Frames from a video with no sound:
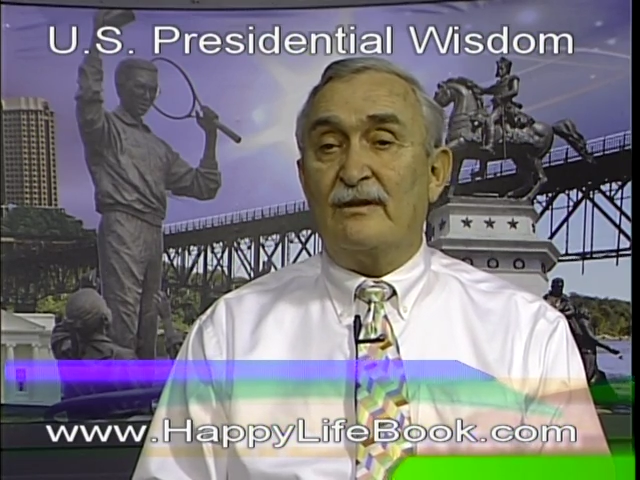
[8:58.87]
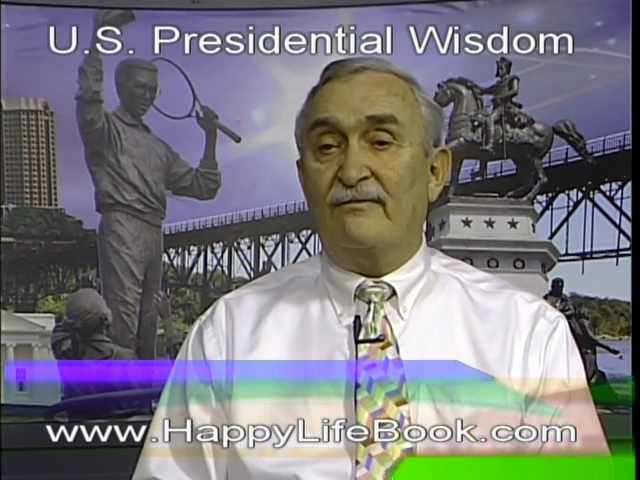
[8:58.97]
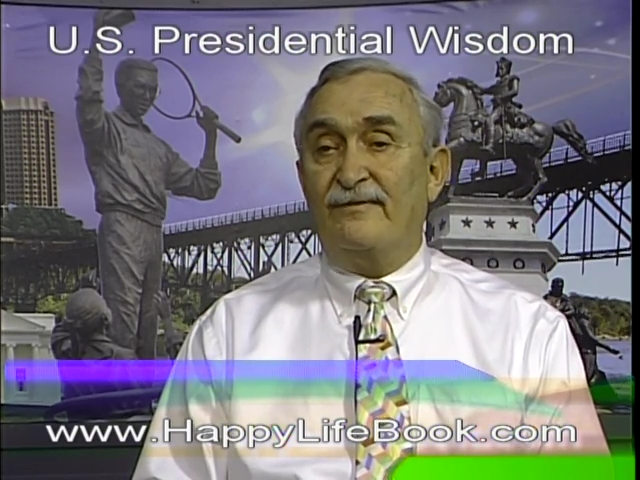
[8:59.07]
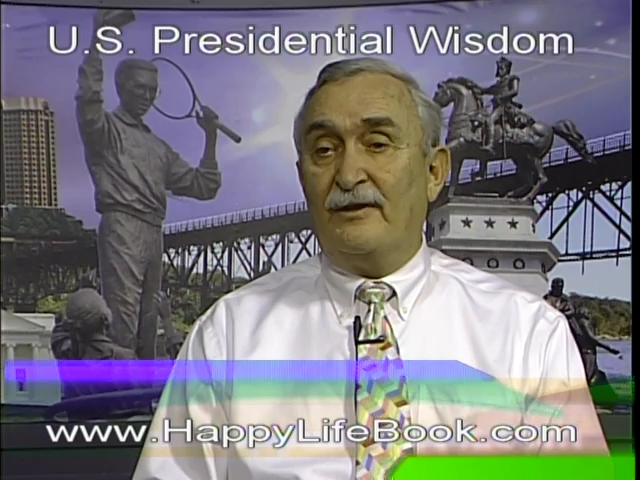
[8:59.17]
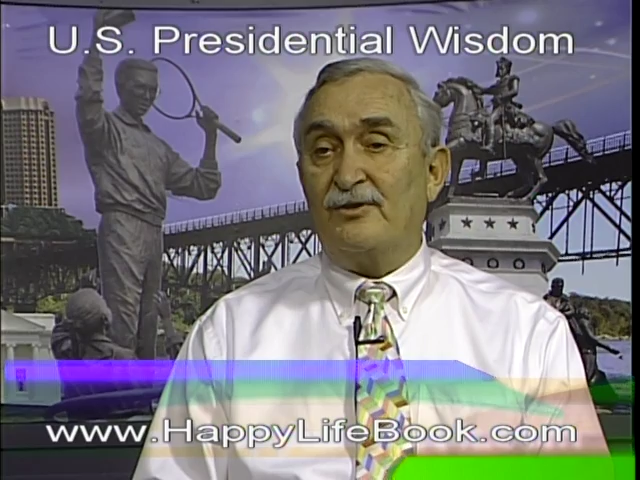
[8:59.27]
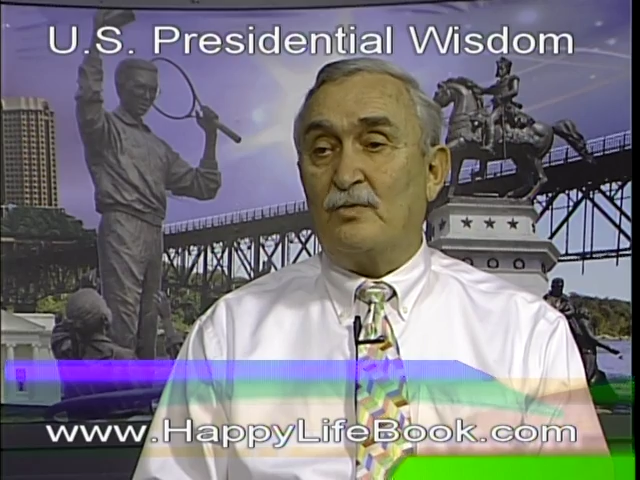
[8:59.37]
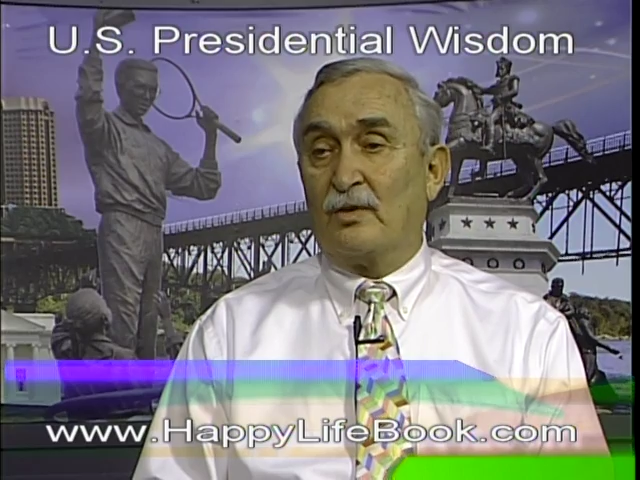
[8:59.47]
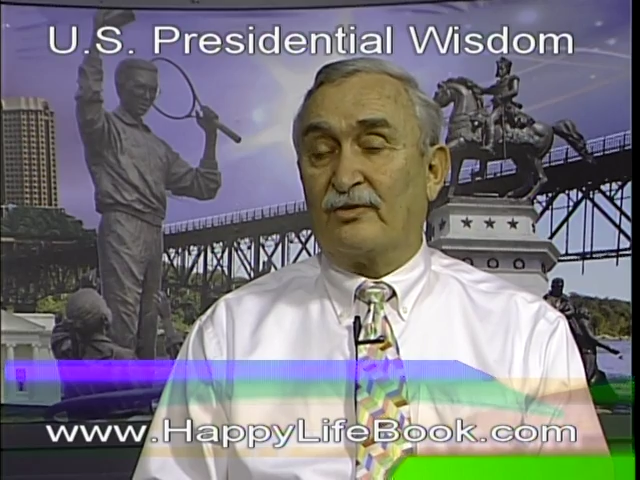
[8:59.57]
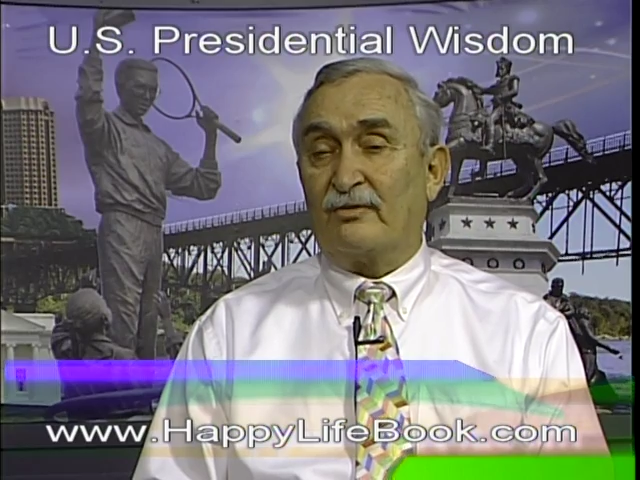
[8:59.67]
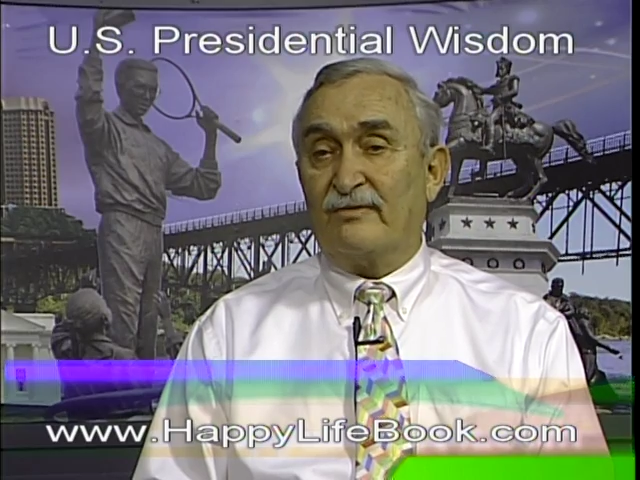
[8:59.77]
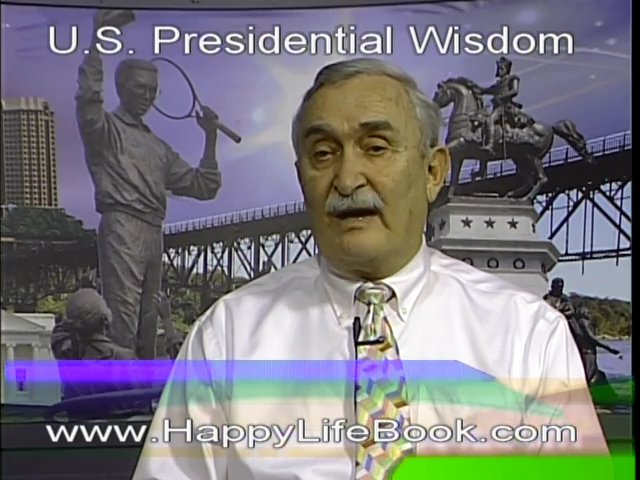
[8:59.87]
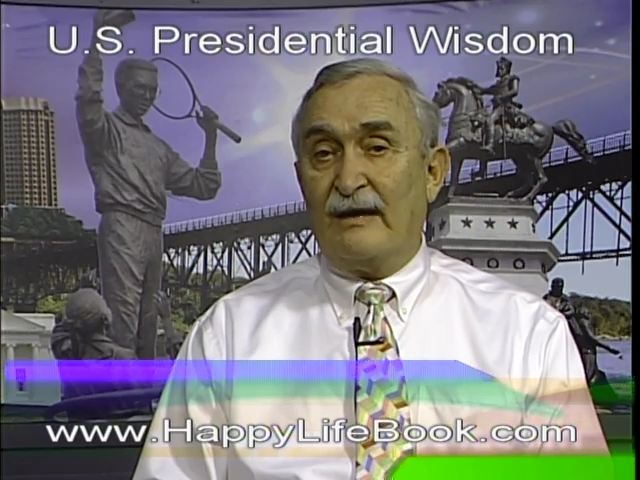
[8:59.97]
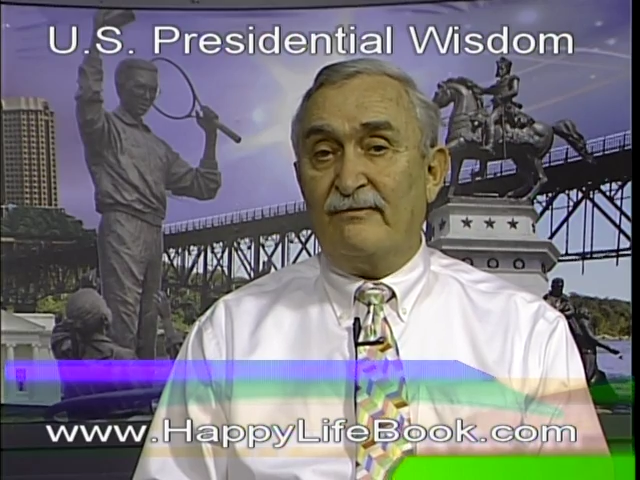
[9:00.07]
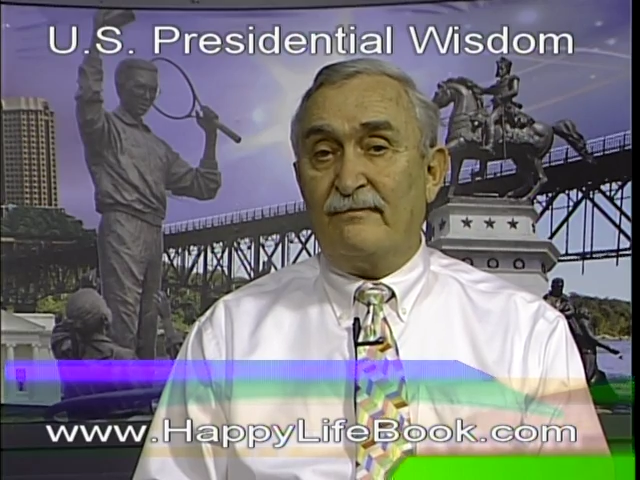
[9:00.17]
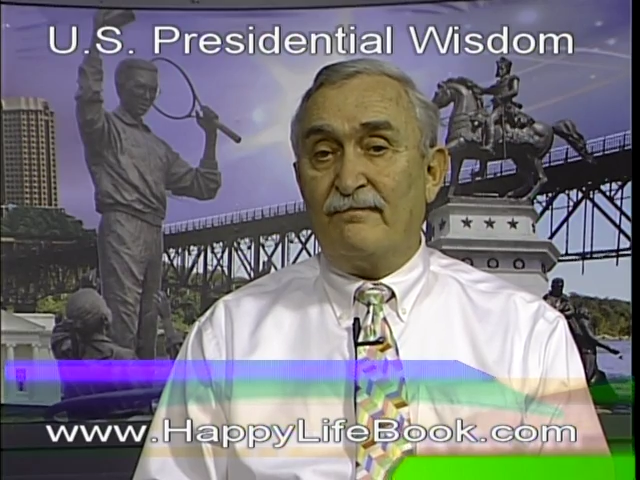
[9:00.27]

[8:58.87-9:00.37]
the fittest will survive.